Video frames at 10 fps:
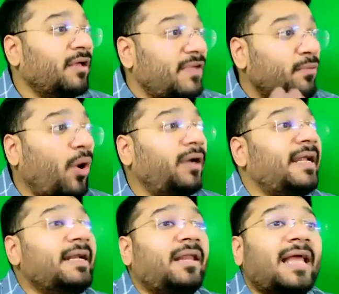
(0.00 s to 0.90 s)
We
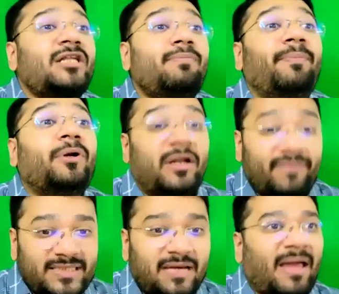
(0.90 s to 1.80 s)
want international people to
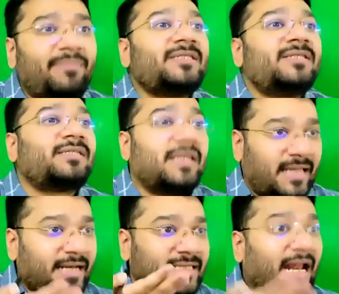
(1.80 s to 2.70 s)
invest in my business.
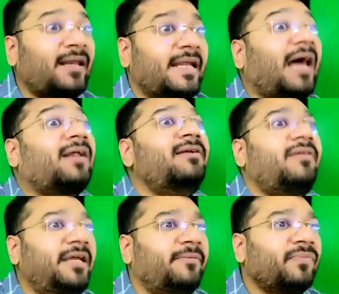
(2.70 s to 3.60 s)
That is in our
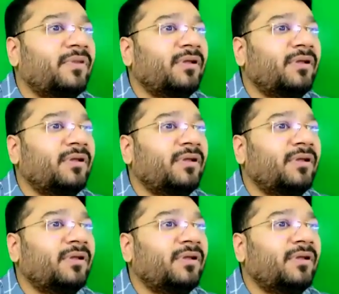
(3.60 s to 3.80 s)
country.